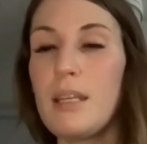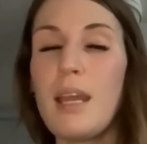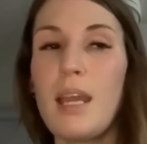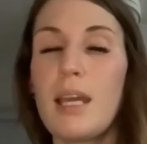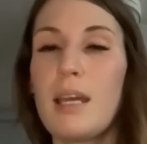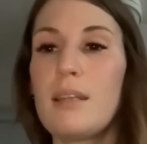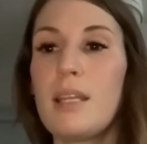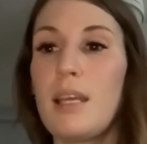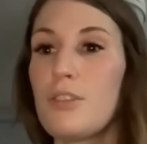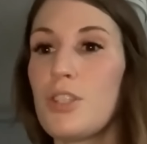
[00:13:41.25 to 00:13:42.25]
And
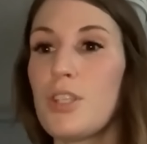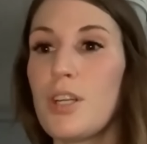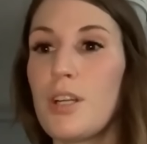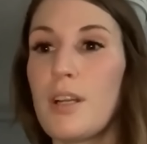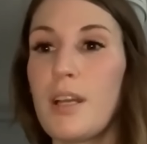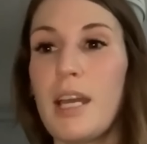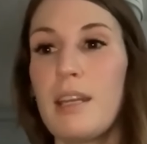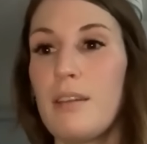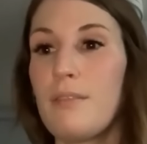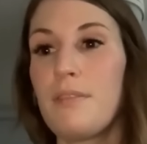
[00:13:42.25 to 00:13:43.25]
cancer
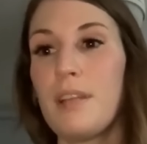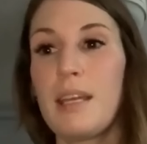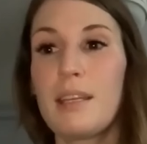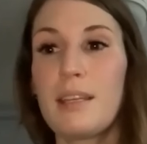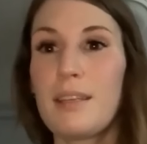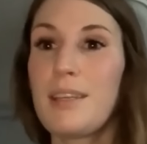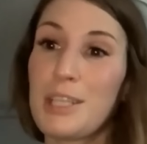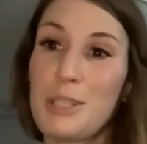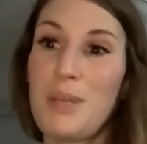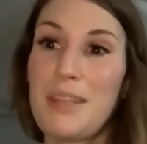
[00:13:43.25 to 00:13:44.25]
kind of like
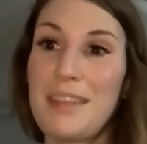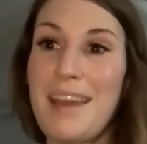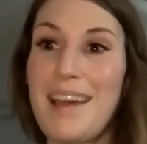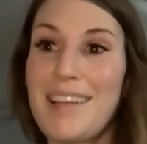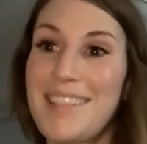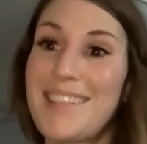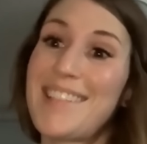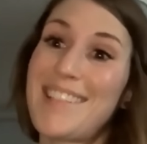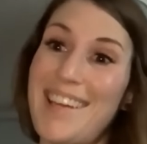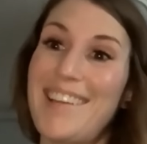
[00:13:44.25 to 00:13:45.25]
kicked me in the ass and
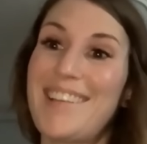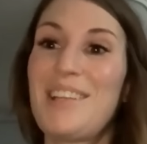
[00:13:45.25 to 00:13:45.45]
said,